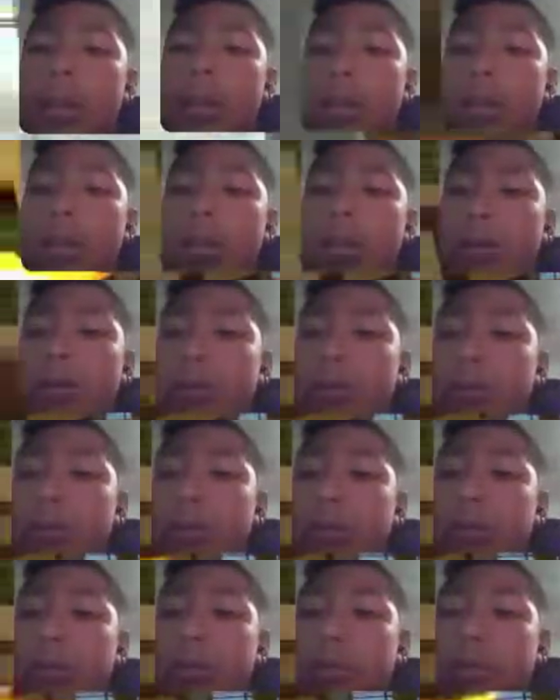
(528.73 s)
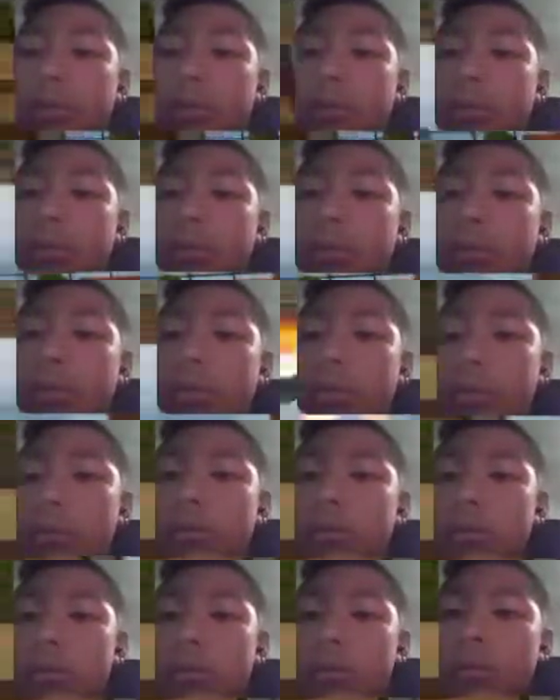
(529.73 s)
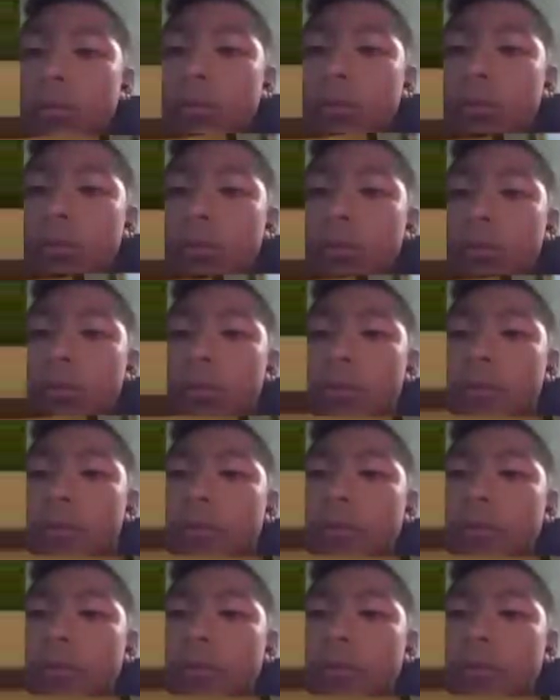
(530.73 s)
No one is speaking in this clip.